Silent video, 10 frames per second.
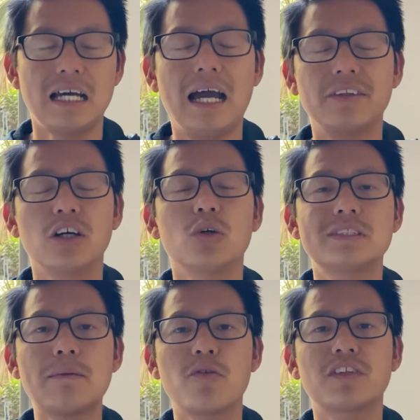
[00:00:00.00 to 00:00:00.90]
I know
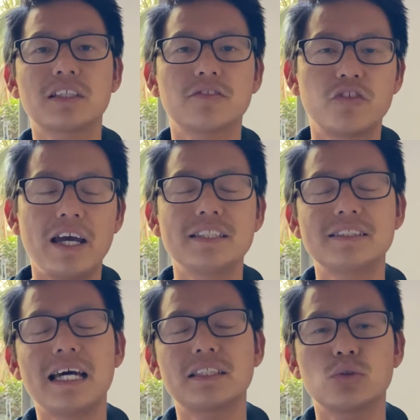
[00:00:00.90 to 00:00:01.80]
some of the friends
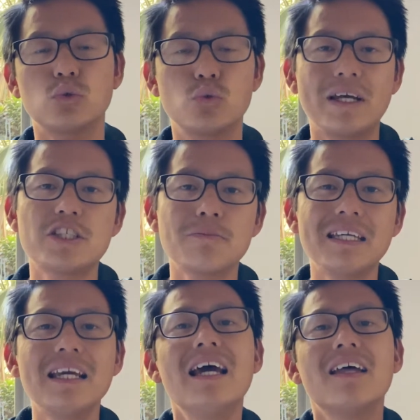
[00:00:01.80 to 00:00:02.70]
who reached me,